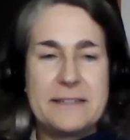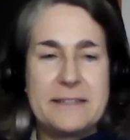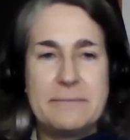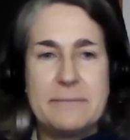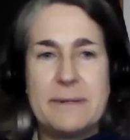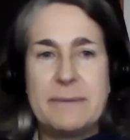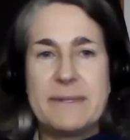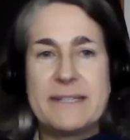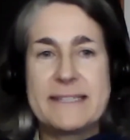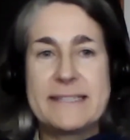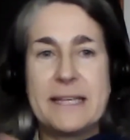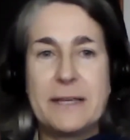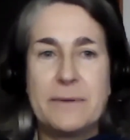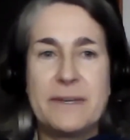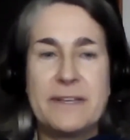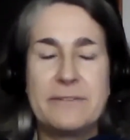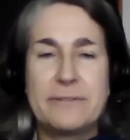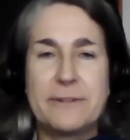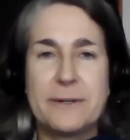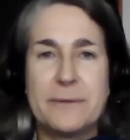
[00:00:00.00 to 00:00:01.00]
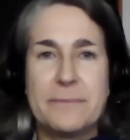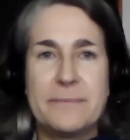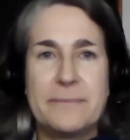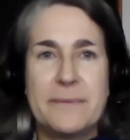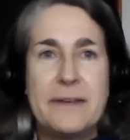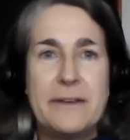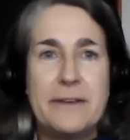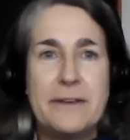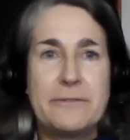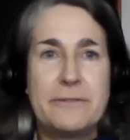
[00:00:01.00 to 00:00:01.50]
maybe a segue from
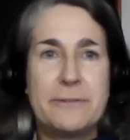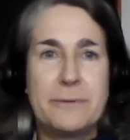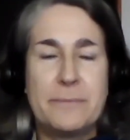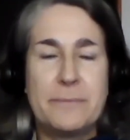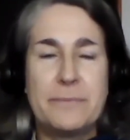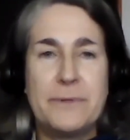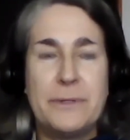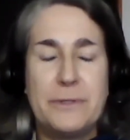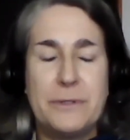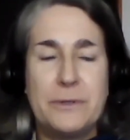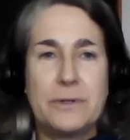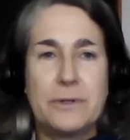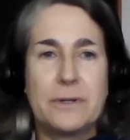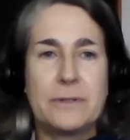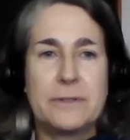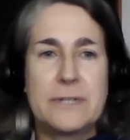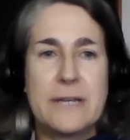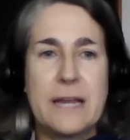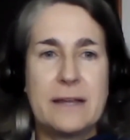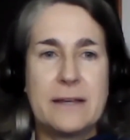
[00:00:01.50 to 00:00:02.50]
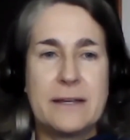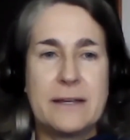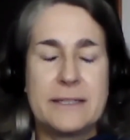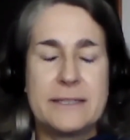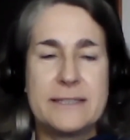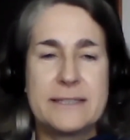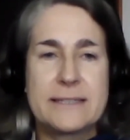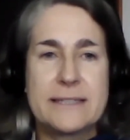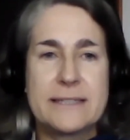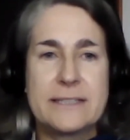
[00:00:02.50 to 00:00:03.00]
your
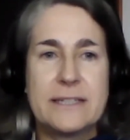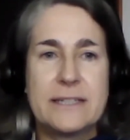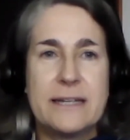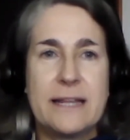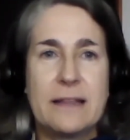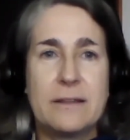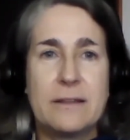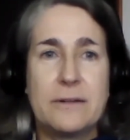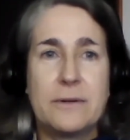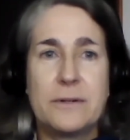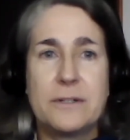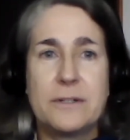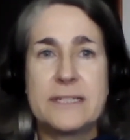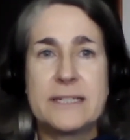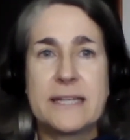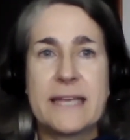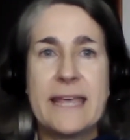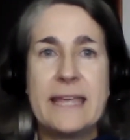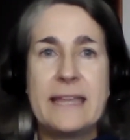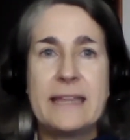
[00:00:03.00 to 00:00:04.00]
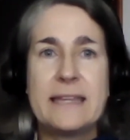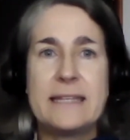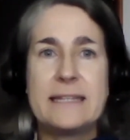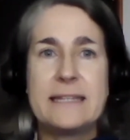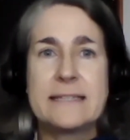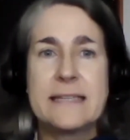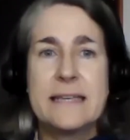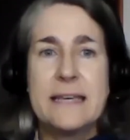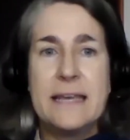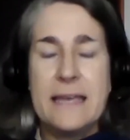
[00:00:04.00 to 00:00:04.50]
discussion, Eleanor, to
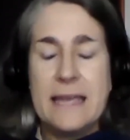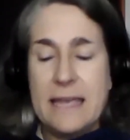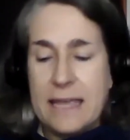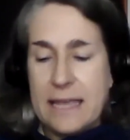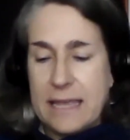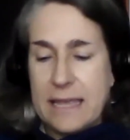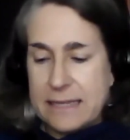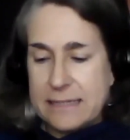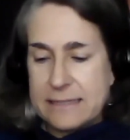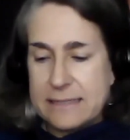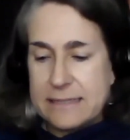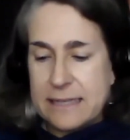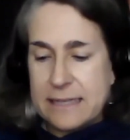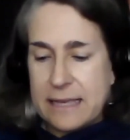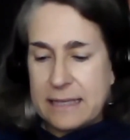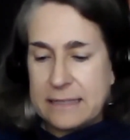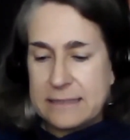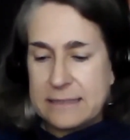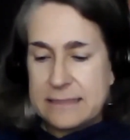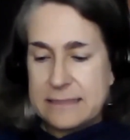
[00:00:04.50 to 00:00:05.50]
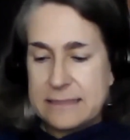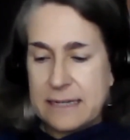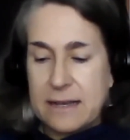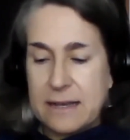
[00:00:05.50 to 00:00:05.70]
Kaylee's, is that